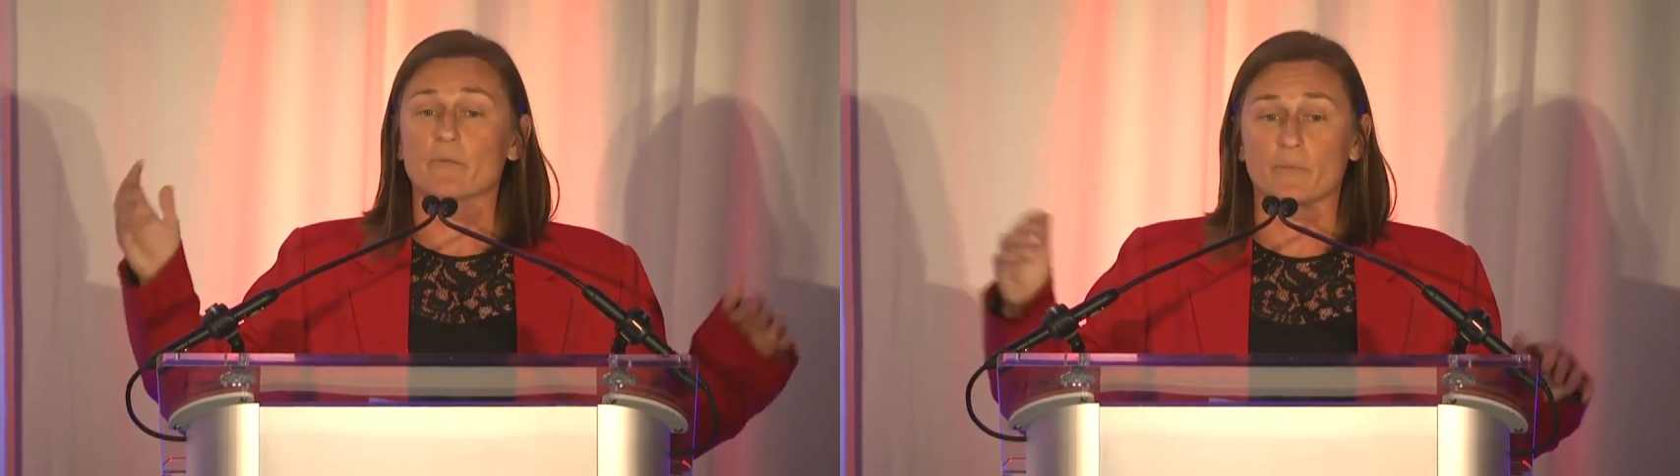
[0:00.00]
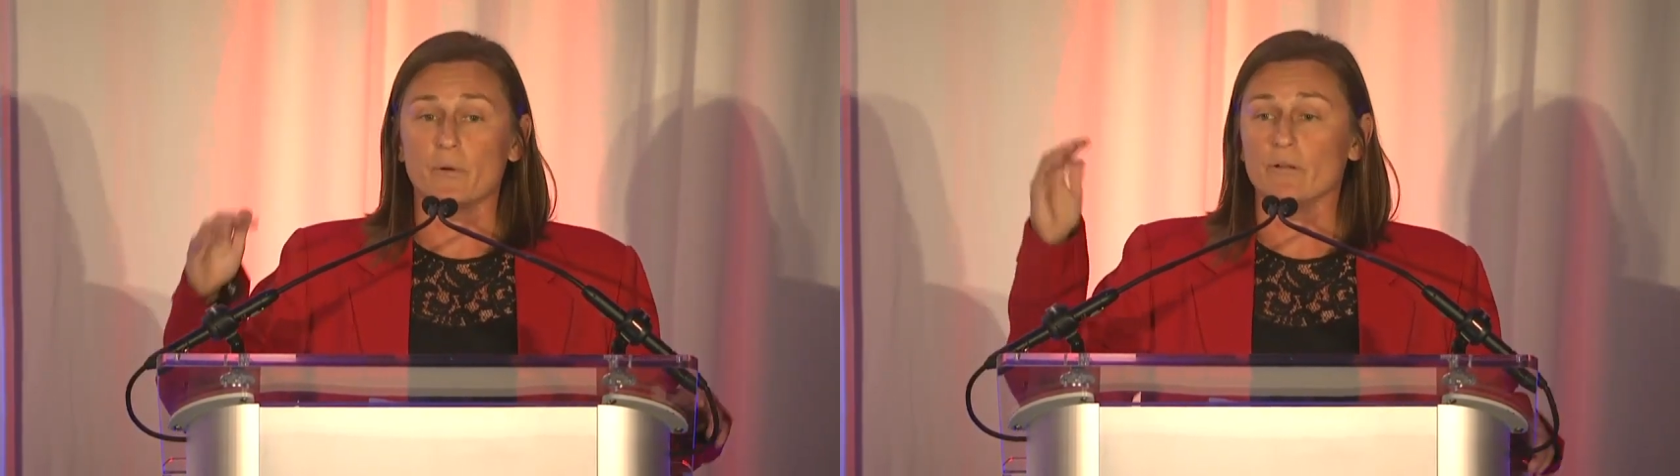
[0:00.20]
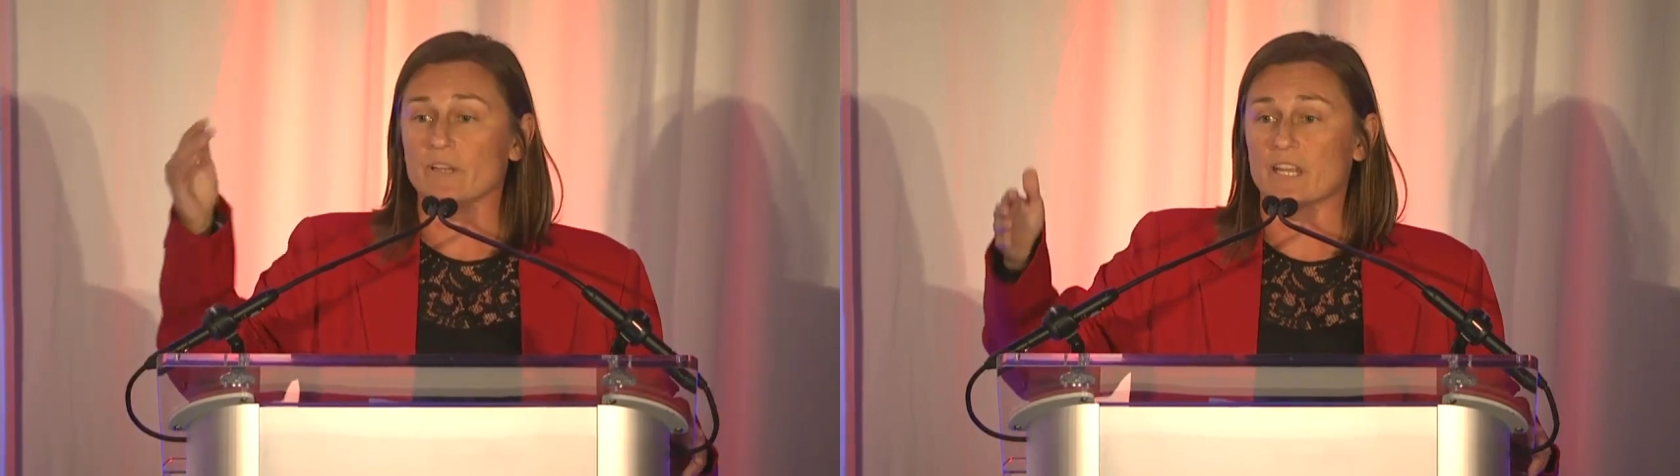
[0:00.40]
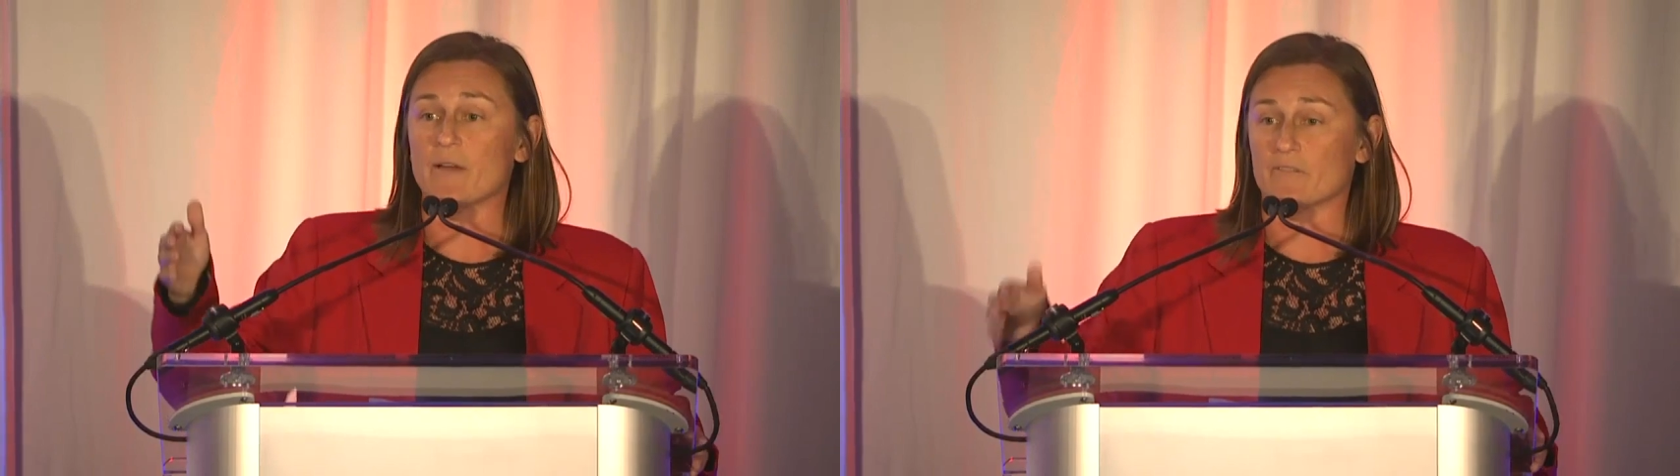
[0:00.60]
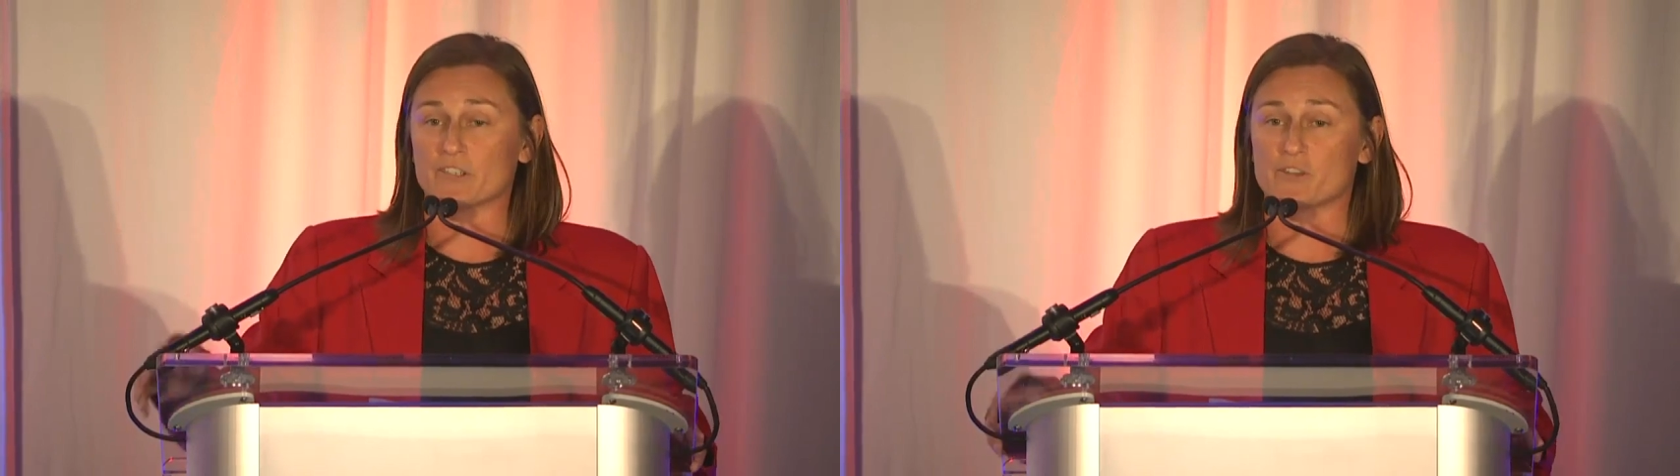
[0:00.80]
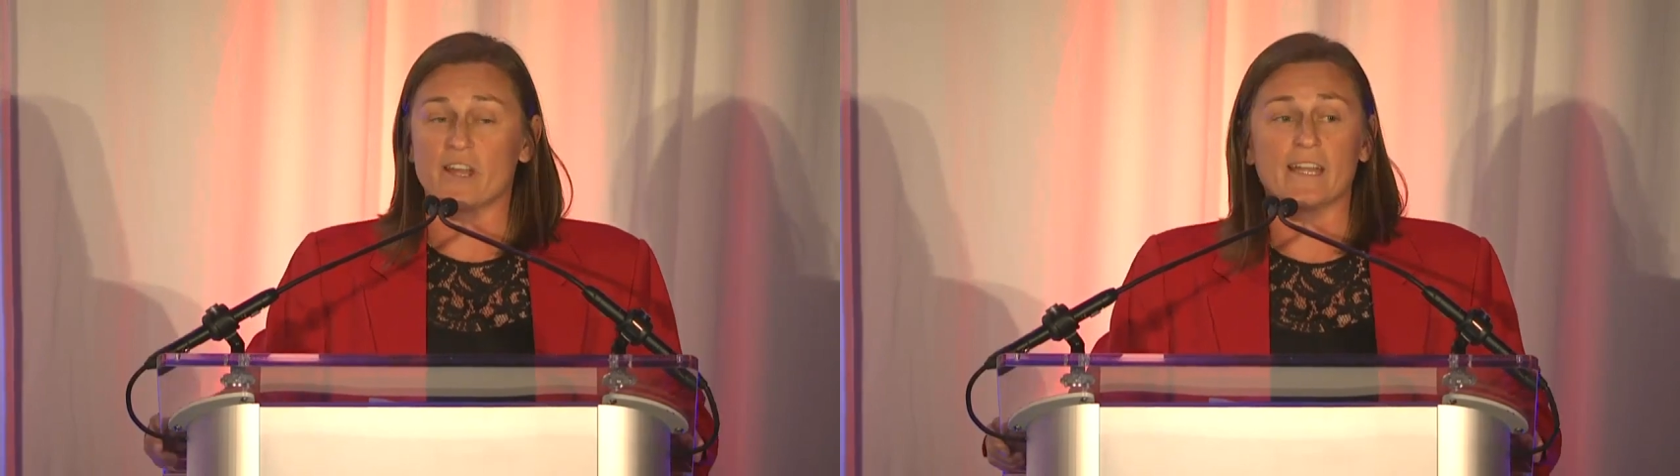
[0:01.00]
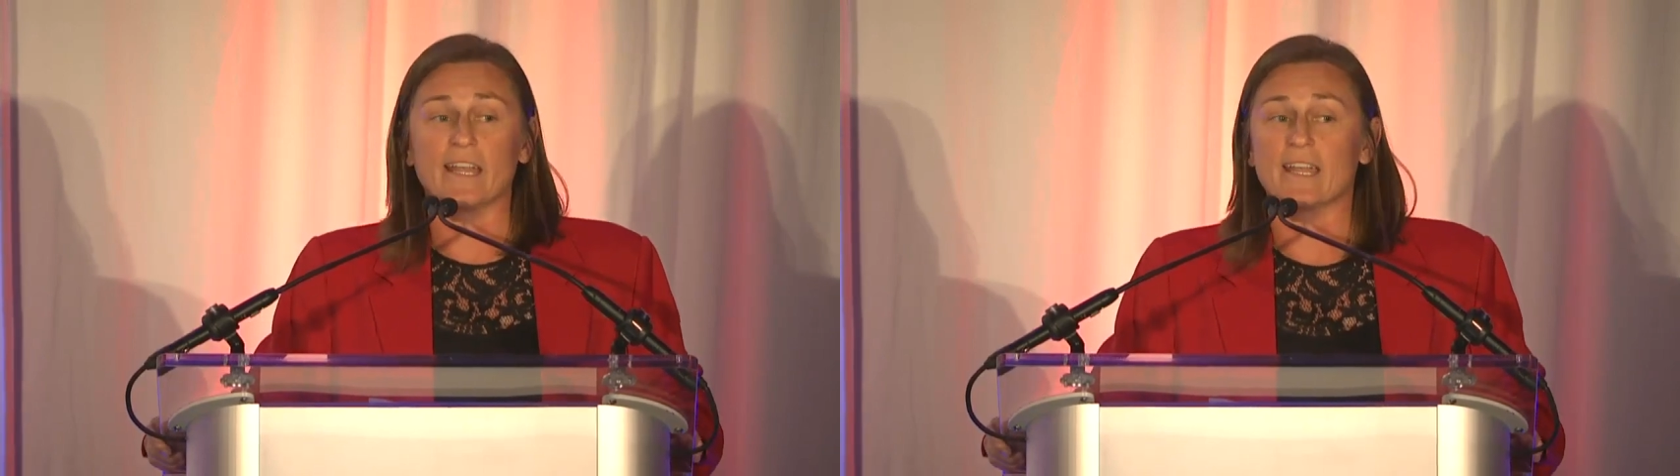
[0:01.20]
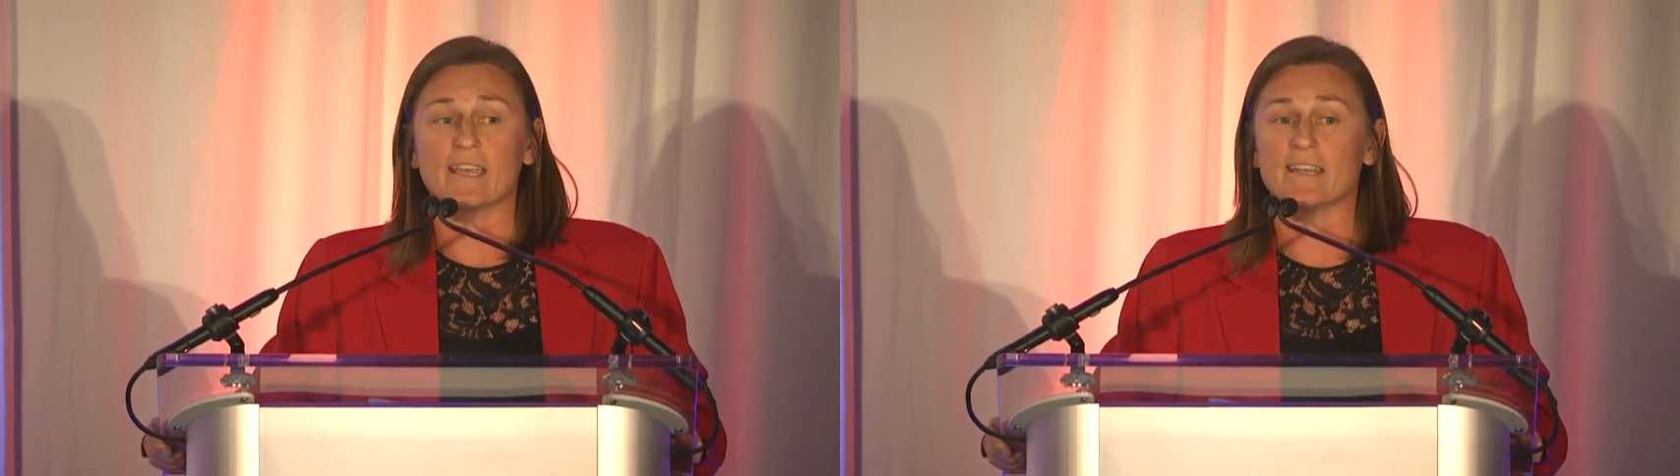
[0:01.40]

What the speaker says: We're pulling up for training,